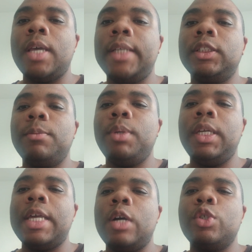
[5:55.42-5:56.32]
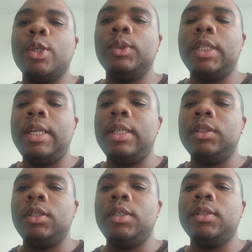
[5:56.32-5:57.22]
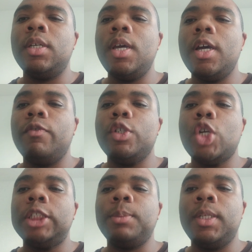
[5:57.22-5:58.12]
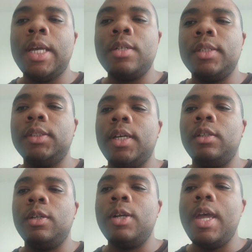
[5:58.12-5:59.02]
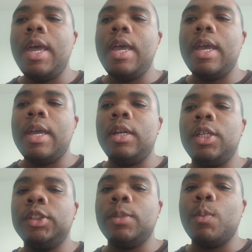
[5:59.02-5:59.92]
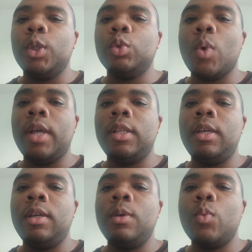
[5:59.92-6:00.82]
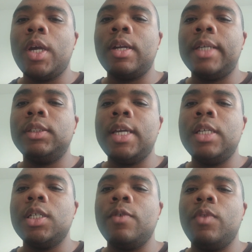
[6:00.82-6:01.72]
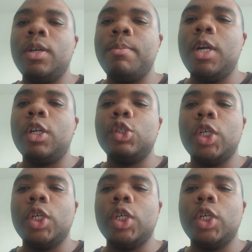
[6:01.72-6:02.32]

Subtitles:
S&P Dow Jones indices of the transportation sector and is the most widely recognized gauge of the American